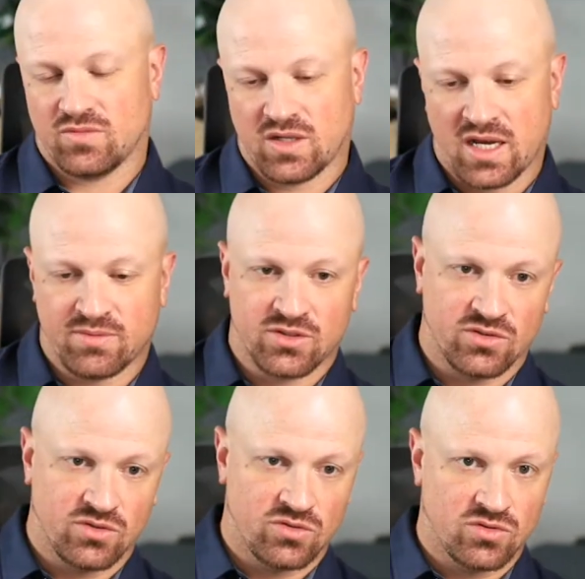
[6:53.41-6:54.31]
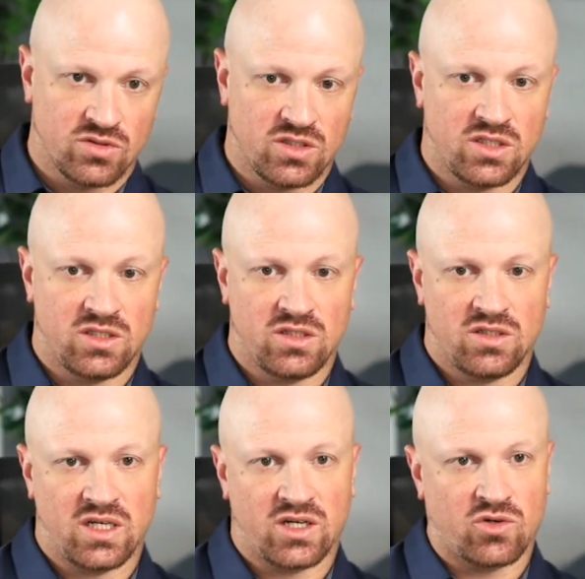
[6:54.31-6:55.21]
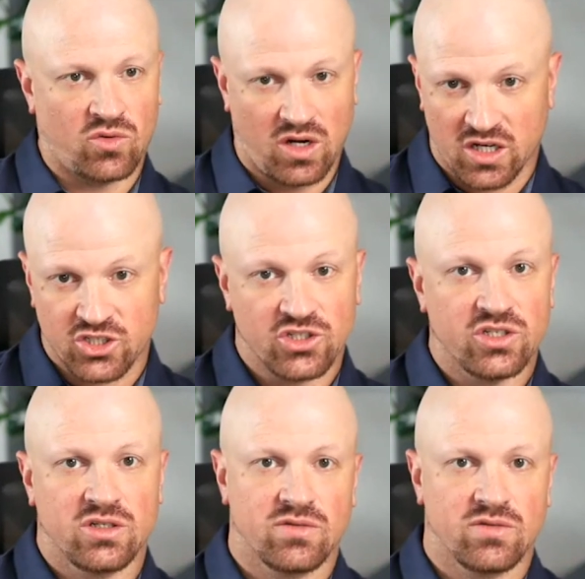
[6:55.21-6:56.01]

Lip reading: absolutely got crushed